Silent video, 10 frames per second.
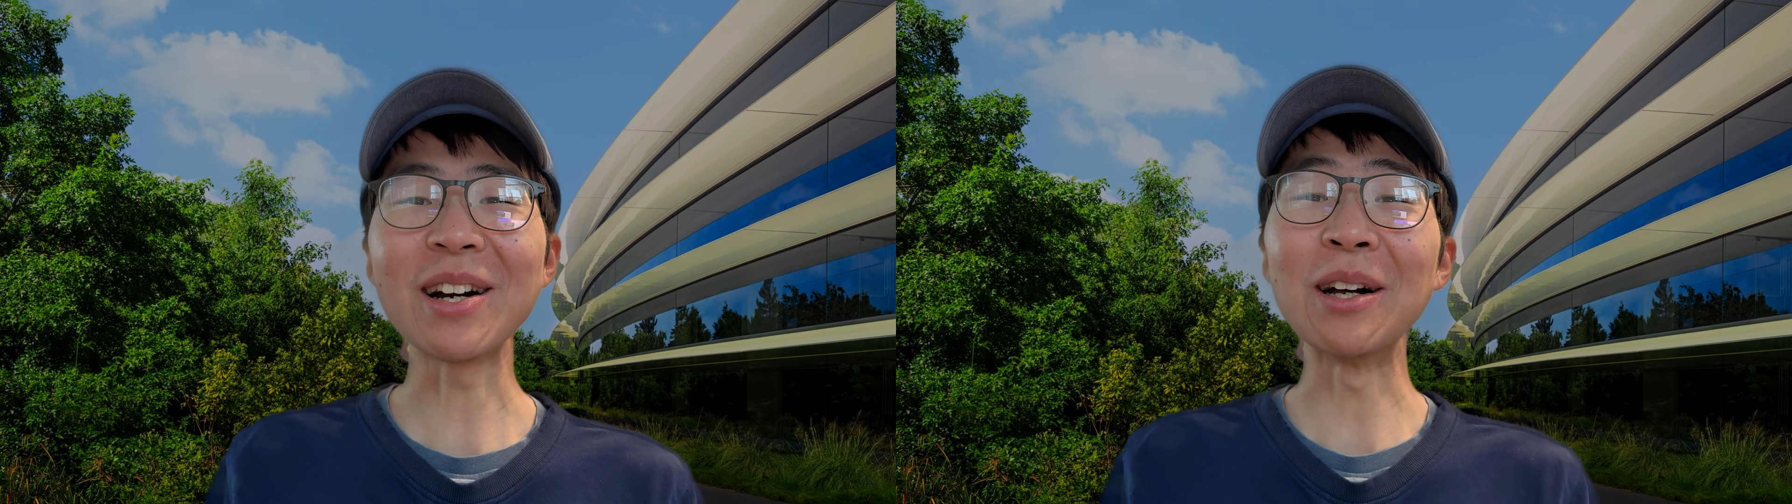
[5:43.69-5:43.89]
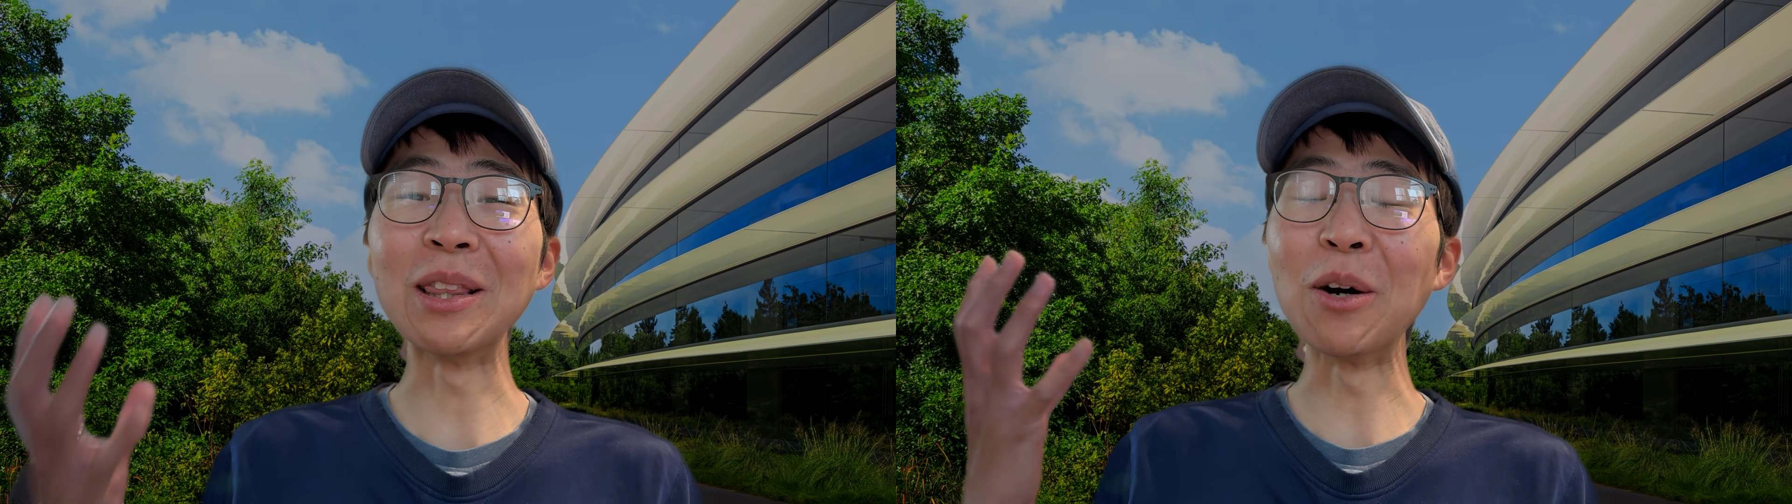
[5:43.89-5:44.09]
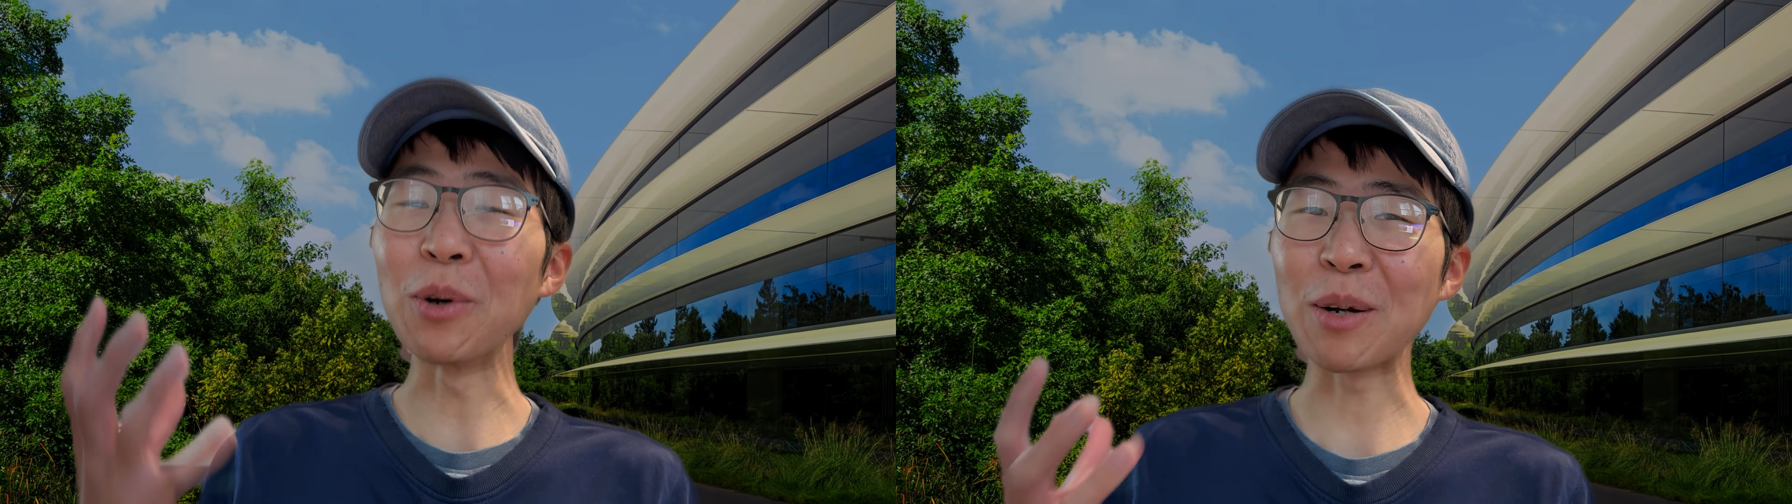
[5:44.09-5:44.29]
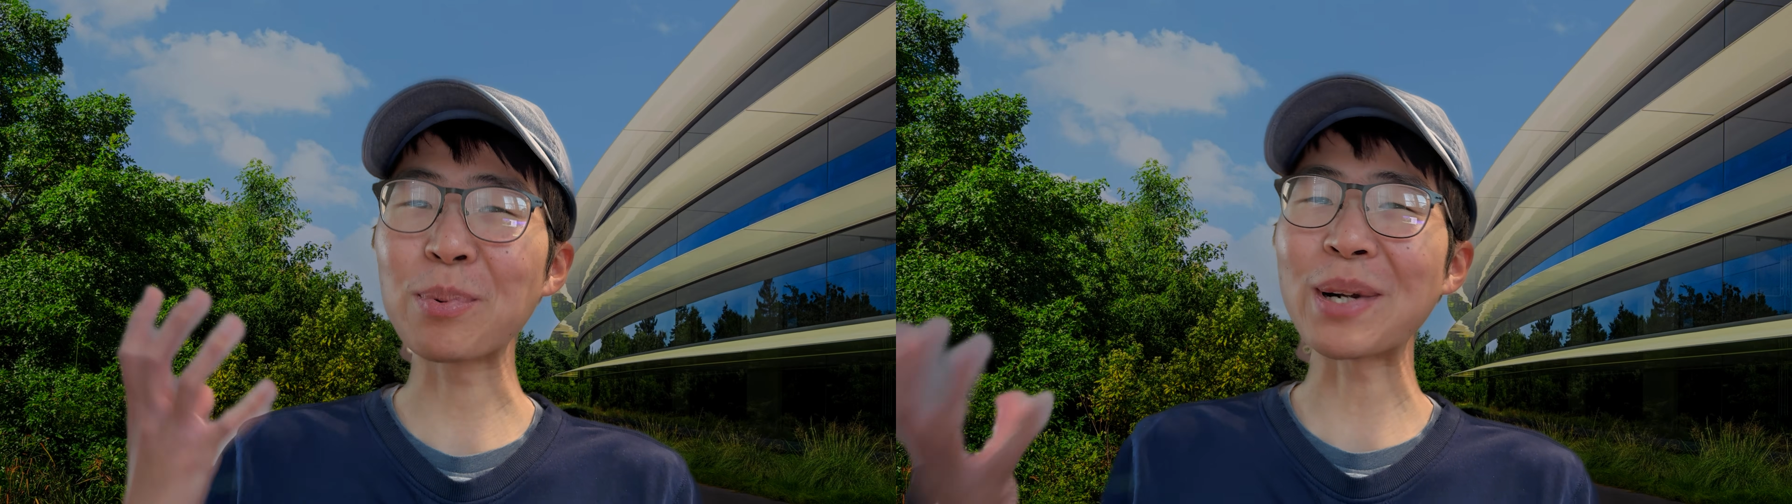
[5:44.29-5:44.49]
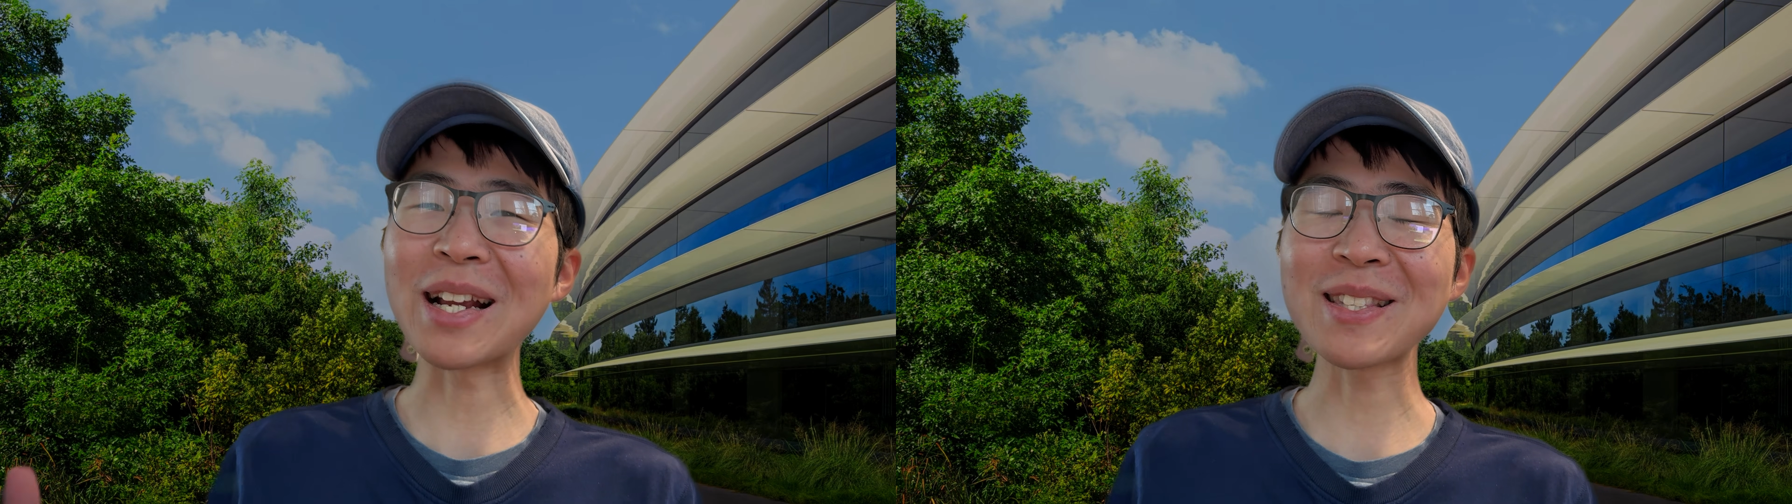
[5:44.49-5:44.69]
a lower
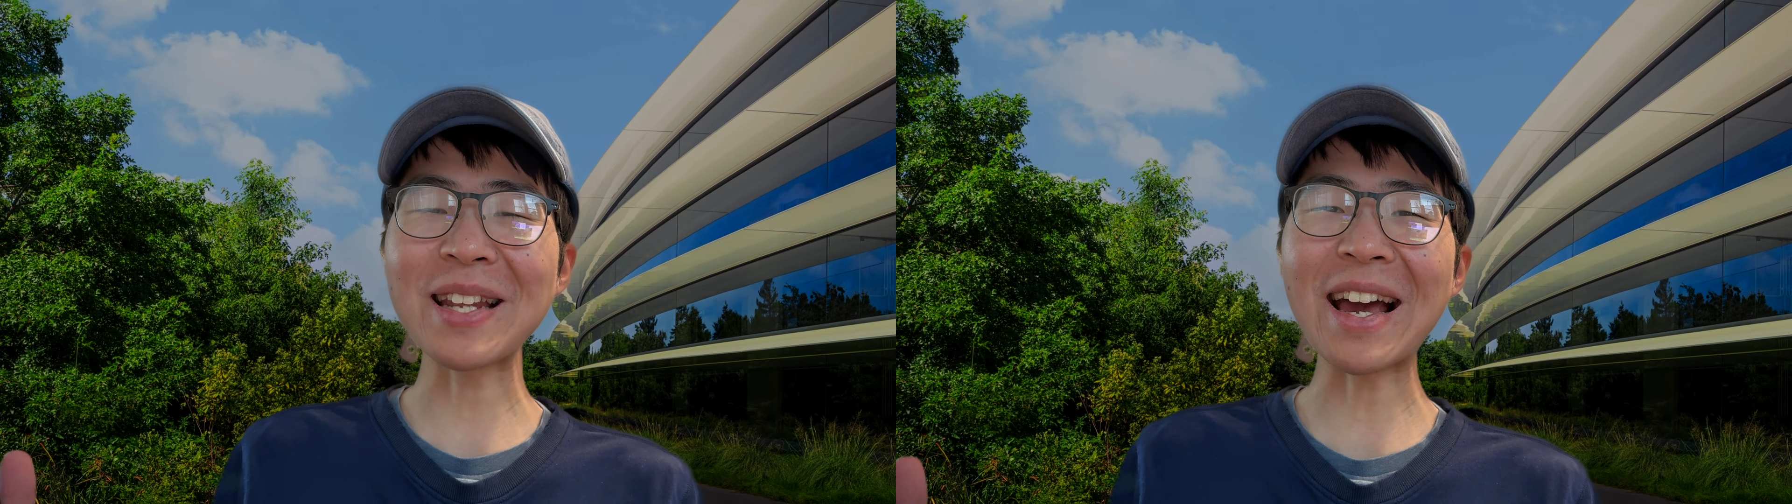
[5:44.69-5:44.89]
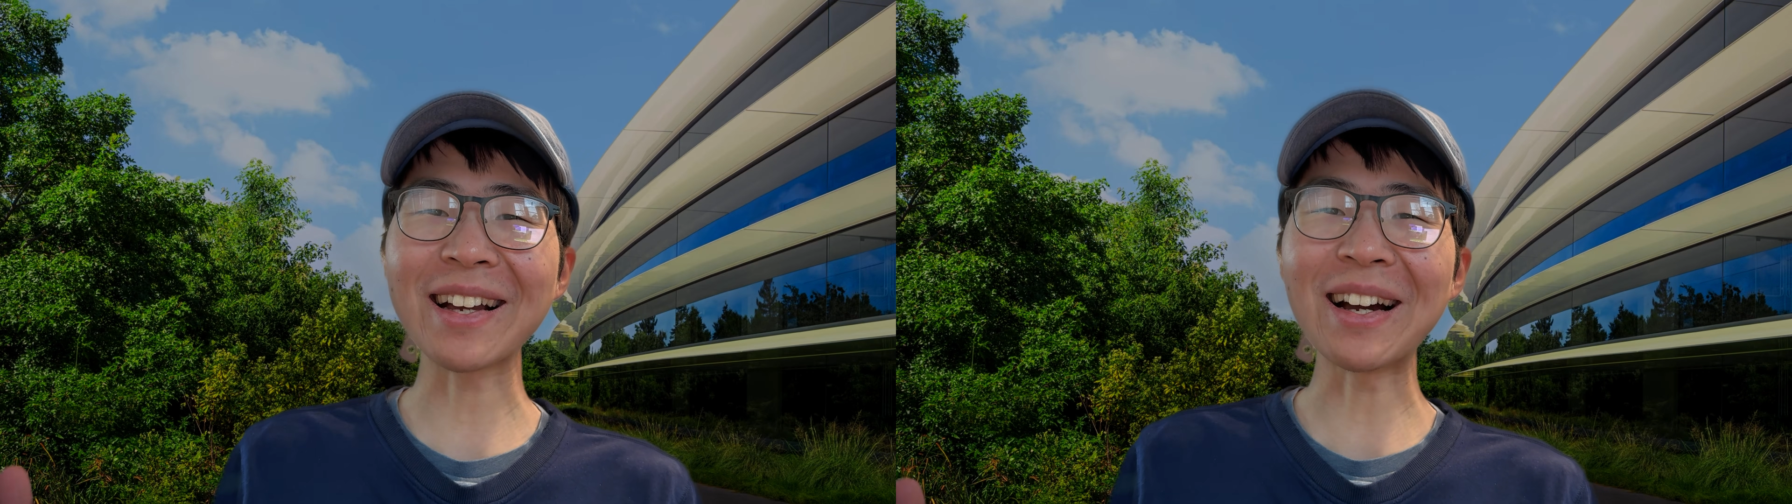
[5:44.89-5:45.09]
price tag